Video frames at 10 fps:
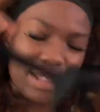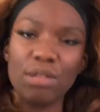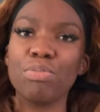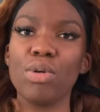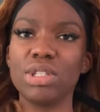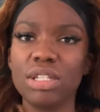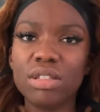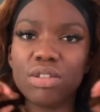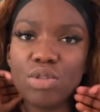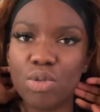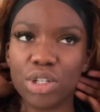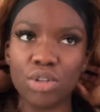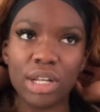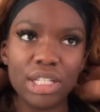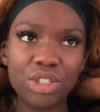it's important to
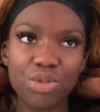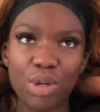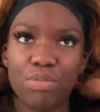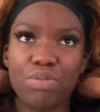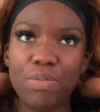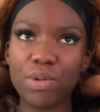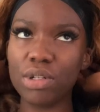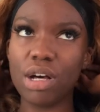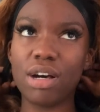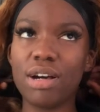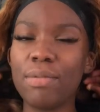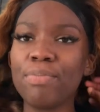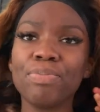acknowledge when people are